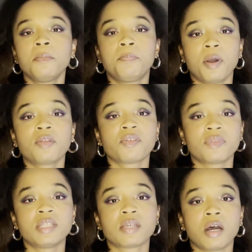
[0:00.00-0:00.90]
Both of
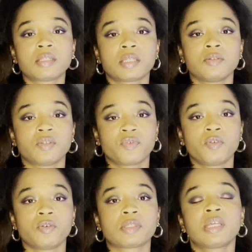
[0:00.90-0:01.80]
these articles, of
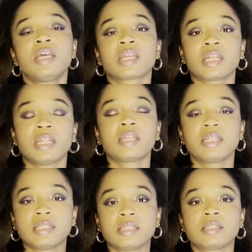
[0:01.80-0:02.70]
course, connect
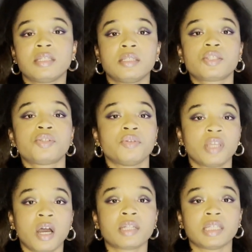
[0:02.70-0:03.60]
these incidents to
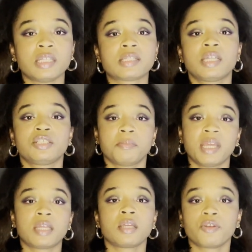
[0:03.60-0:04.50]
Yardies and
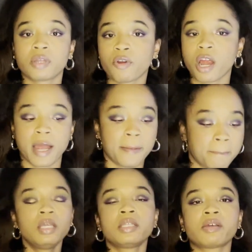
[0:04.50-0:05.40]
Jamaican
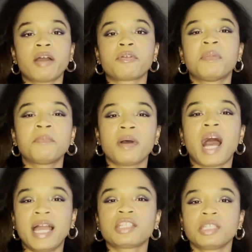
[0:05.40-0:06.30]
crime. So
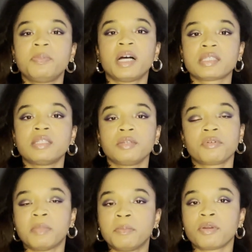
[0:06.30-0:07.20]
I actually personally
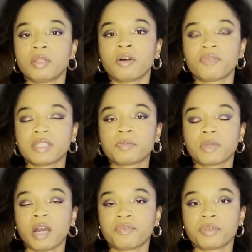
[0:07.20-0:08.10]
remember a lot of this
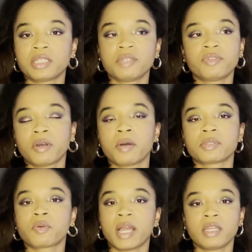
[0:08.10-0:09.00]
coverage, even though I was
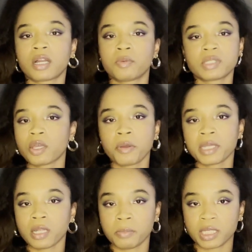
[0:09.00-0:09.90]
quite young. I wasn't going
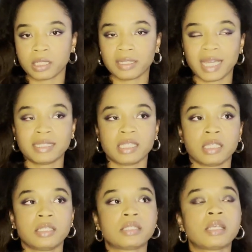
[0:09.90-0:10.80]
clubbing in the
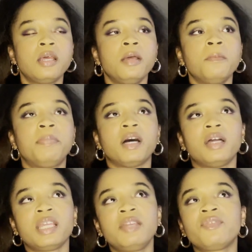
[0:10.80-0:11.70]
90s. But
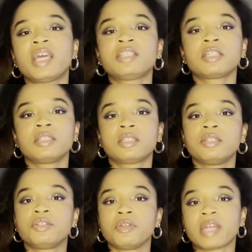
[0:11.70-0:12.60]
even edging into the
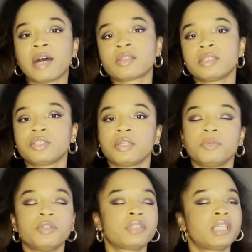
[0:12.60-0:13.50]
2000s, you know, when
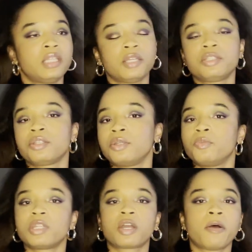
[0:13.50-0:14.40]
you're a teenager, you
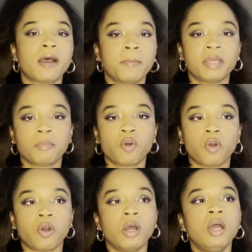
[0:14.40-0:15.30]
want to go out a bit more.